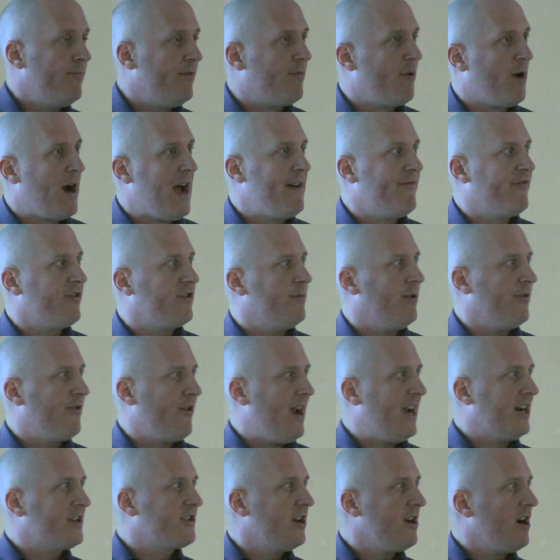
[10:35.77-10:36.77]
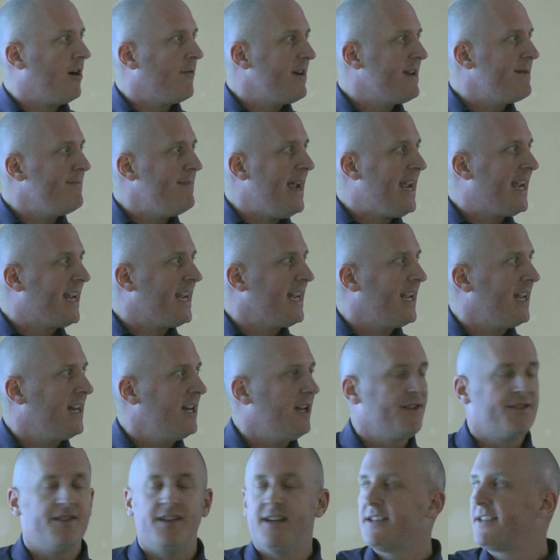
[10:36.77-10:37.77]
profitable, they're actually already making it
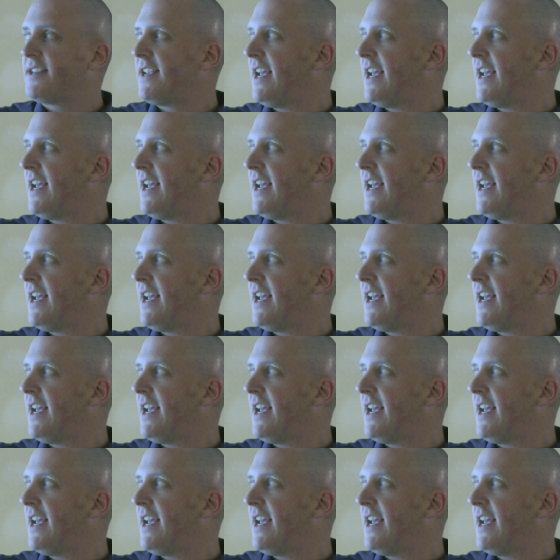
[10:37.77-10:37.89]
and